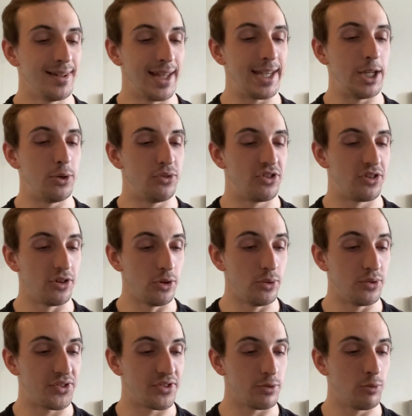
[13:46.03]
let you
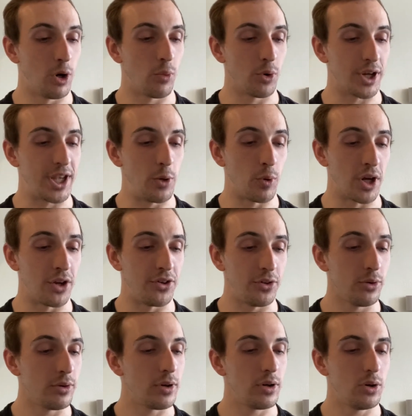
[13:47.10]
choose what work you want to
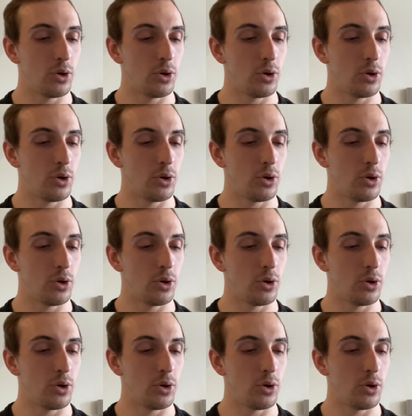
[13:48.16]
do,